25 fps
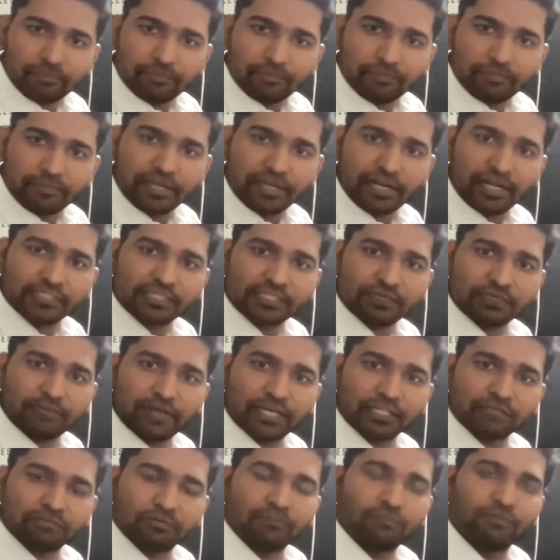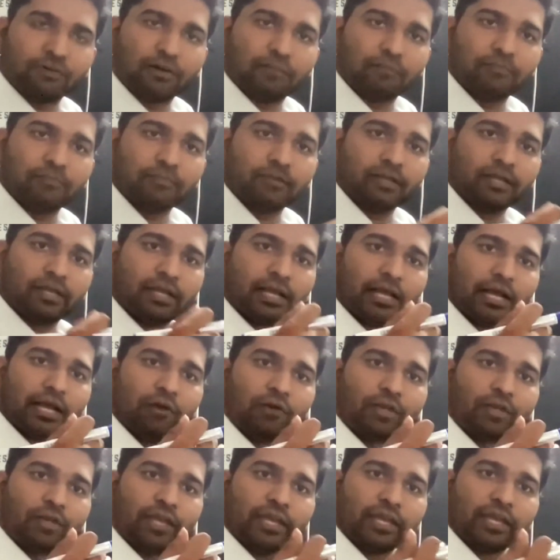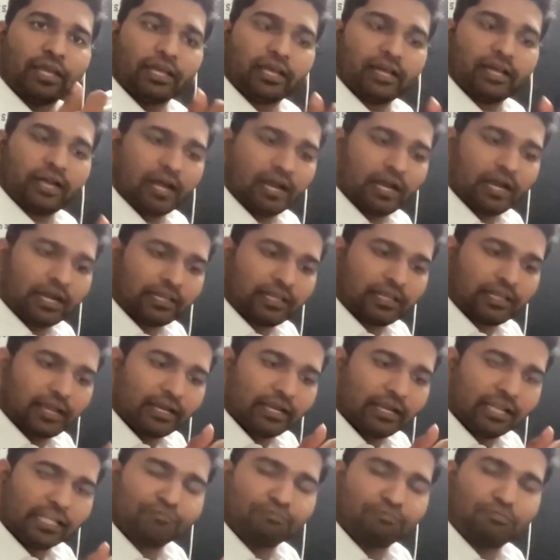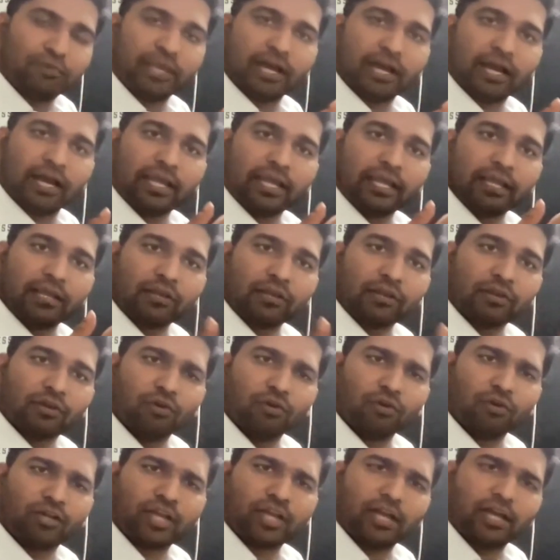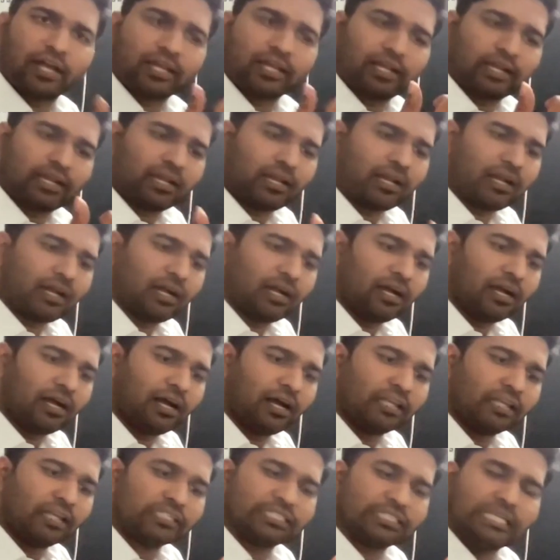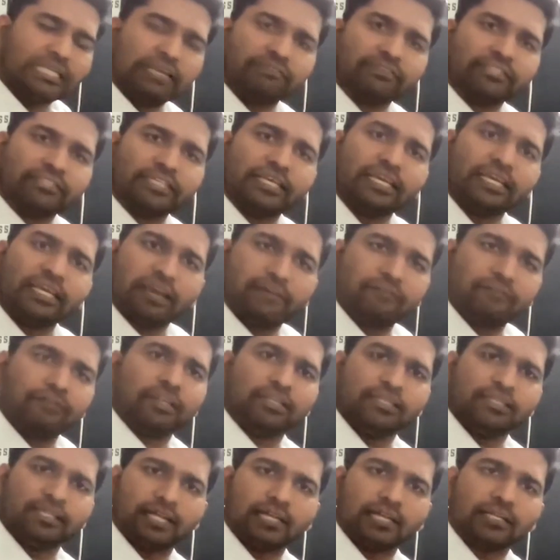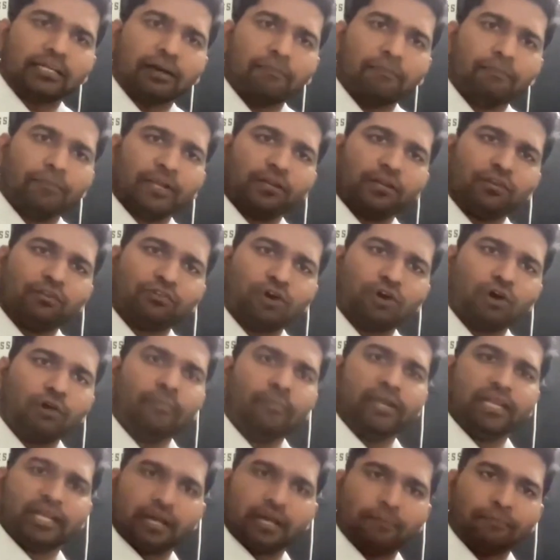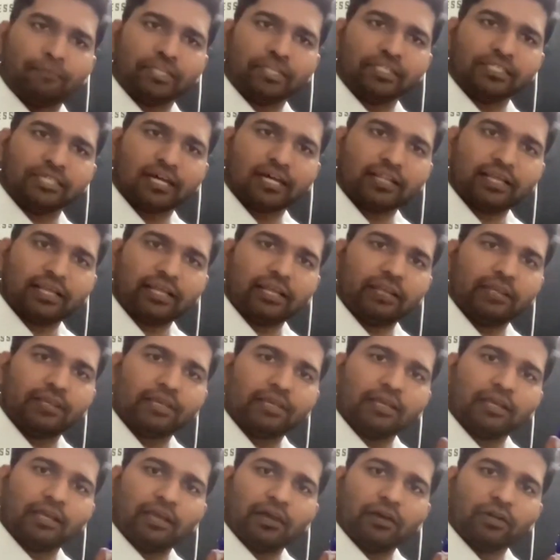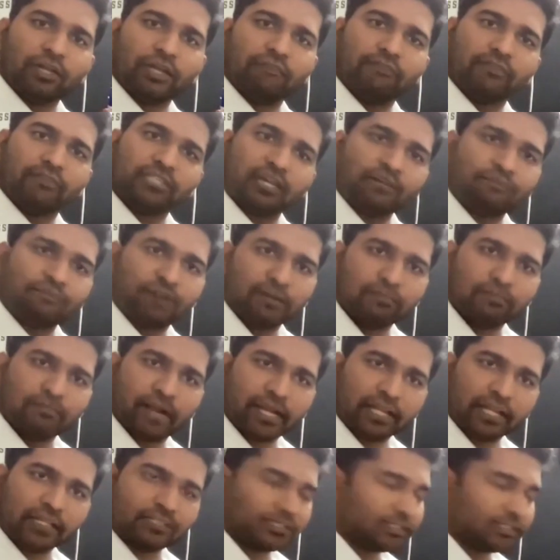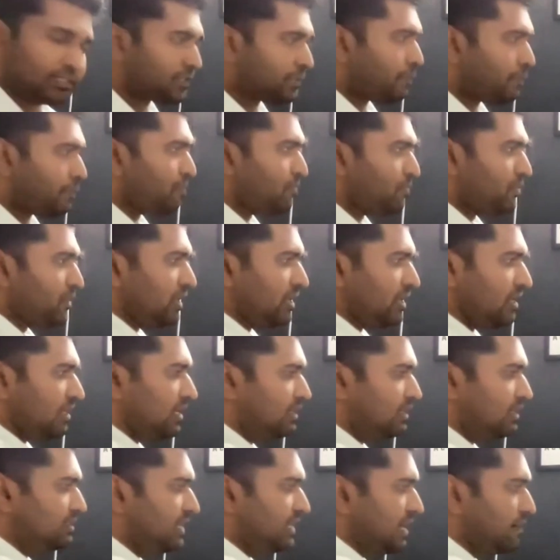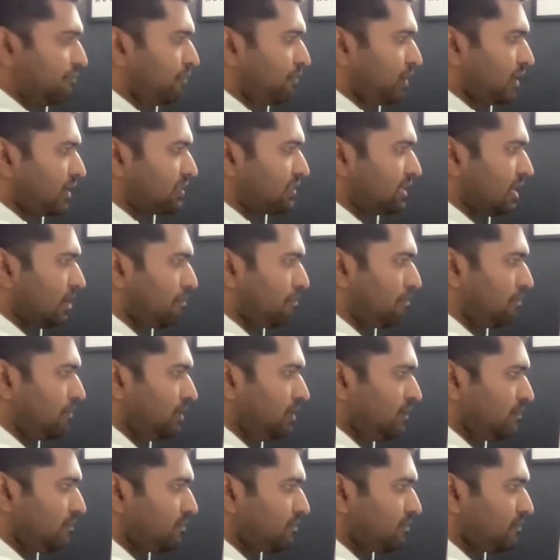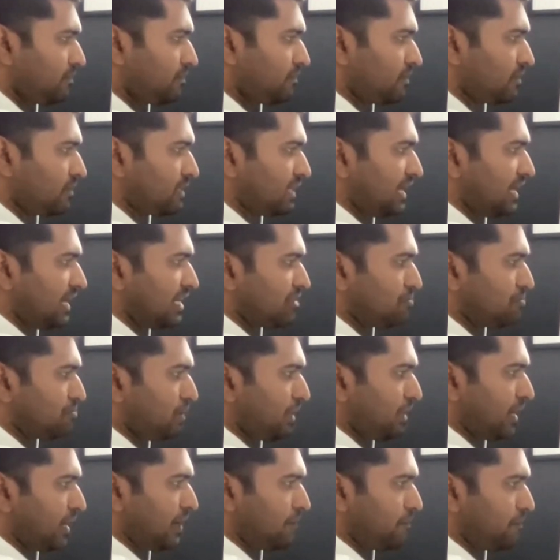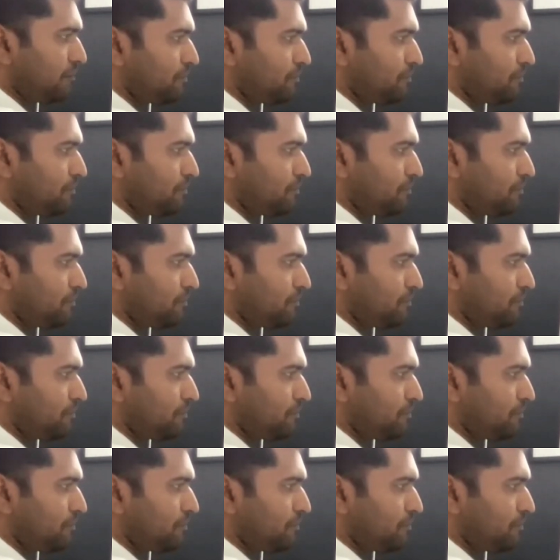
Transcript: Mira Asset Management Firm, okay, and then SBI, Kotak, HDFC, every single company. So many companies are there, okay, which are fund managers. Let's take, for example, say SBI.